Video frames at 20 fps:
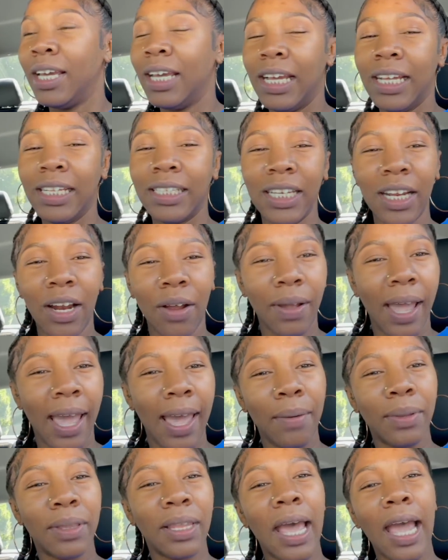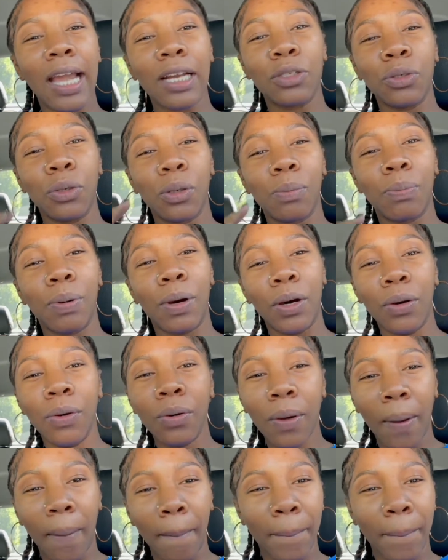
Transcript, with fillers: he did okay with the actual poke,